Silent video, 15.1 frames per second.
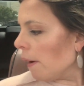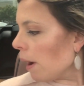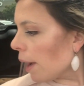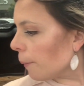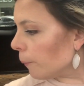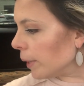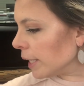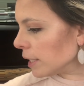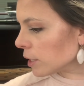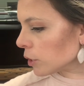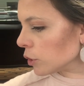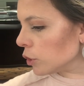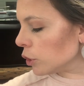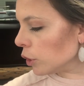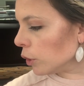I went
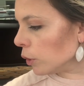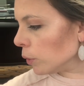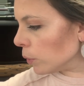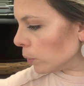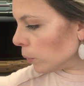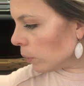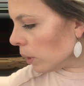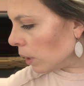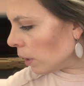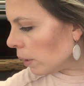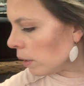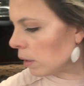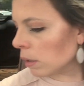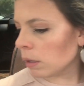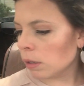to
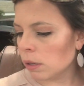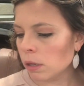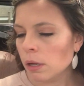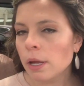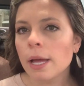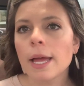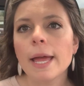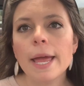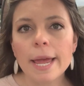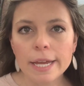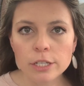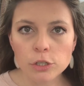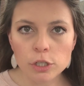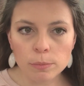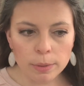
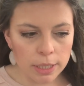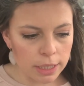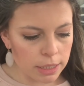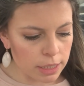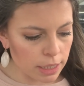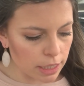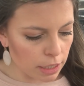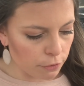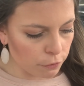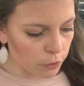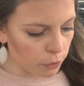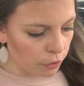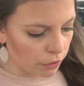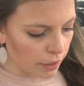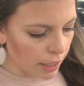H E B to get a
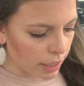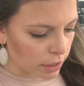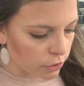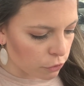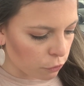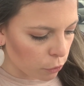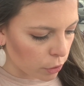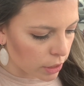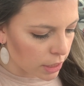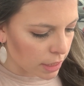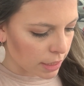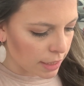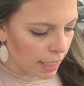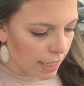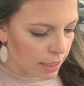few things for
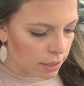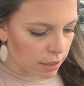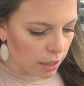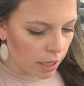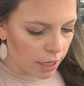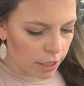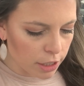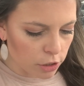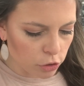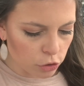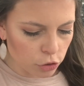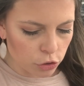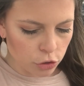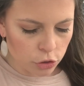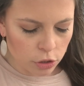today's
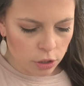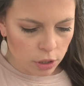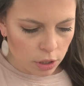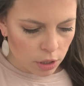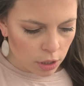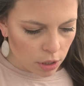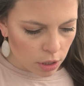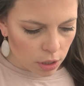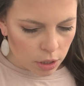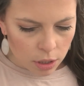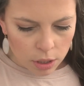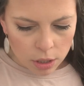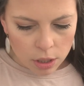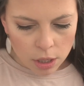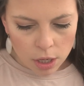lunch.
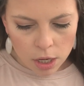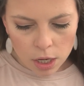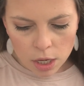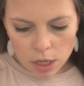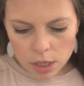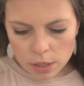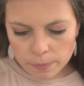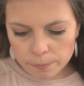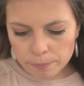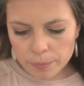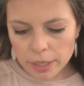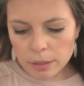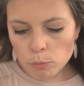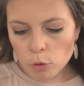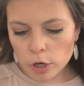Um,
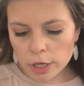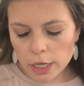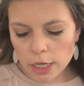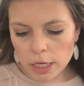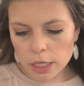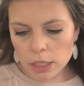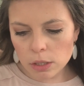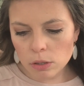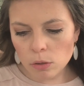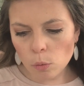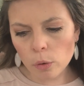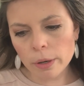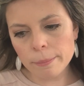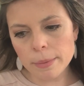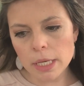me and Morgan,
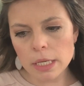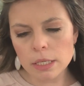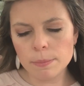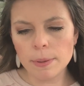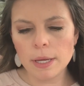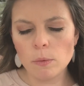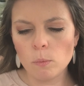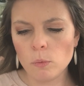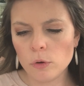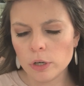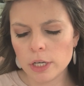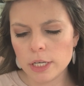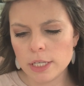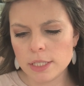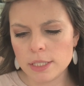or me, depend, we're
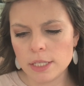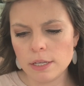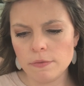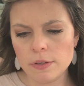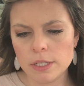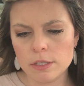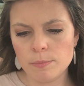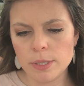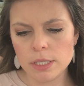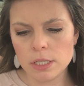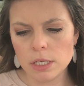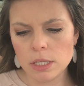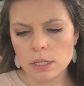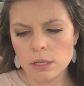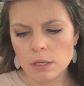gonna see if he's
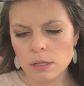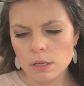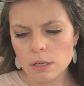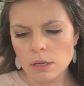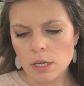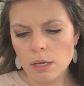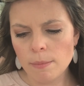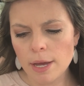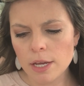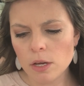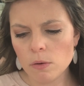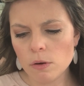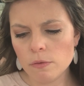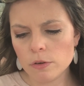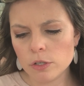busy. He might
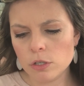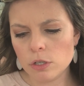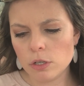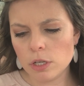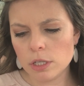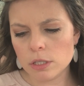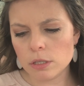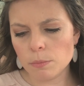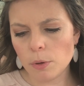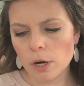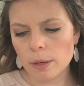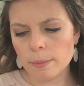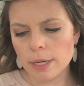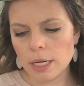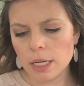go over to his
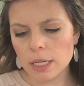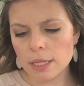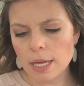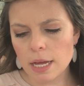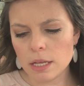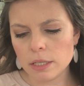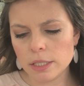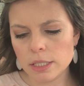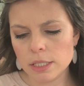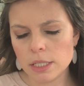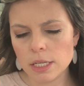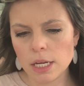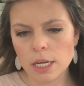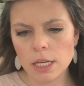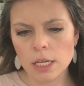apartment and get that cleaned
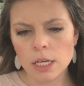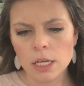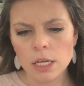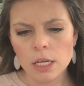tonight.